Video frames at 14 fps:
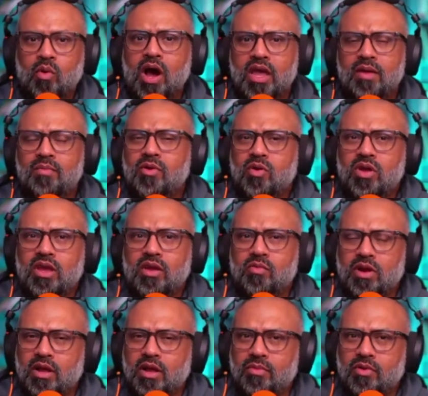I'm
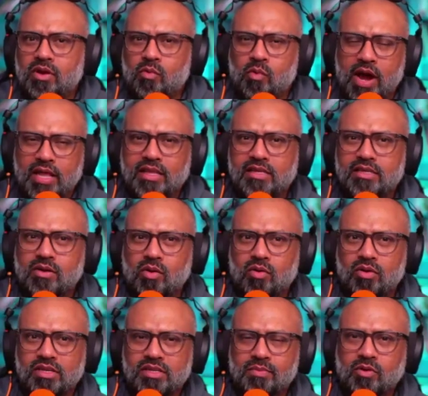doing what I'm doing, why this
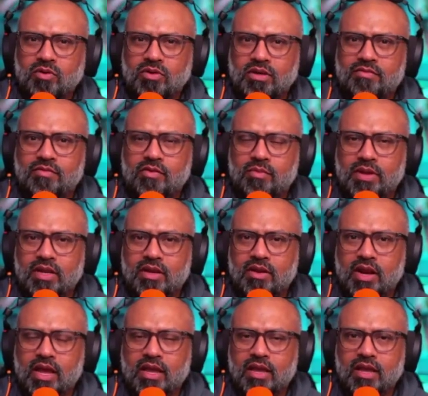goal is important for me
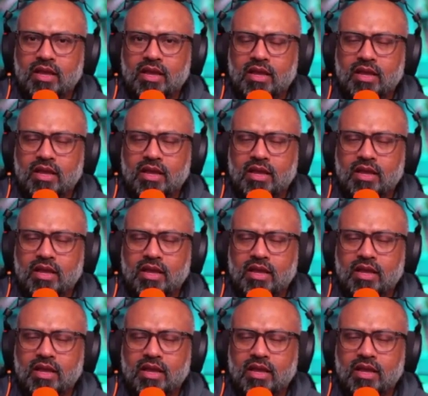today,